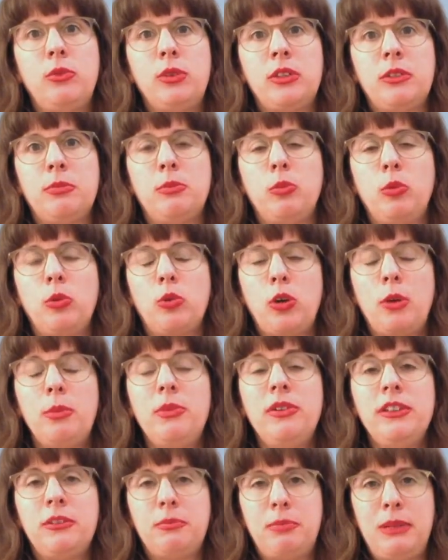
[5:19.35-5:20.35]
Wes
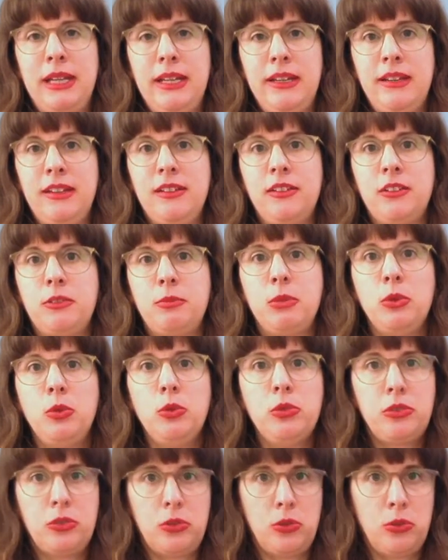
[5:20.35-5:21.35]
Montgomery is playing in his
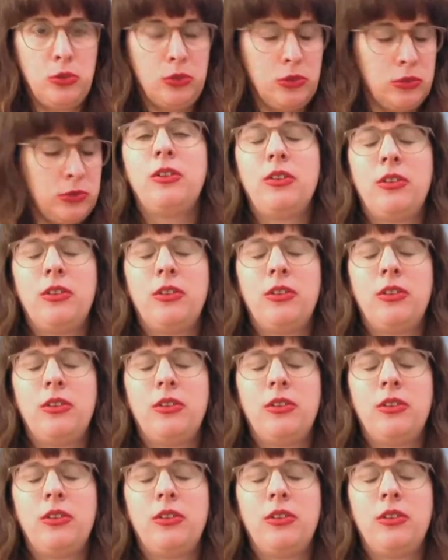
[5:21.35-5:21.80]
blues solo,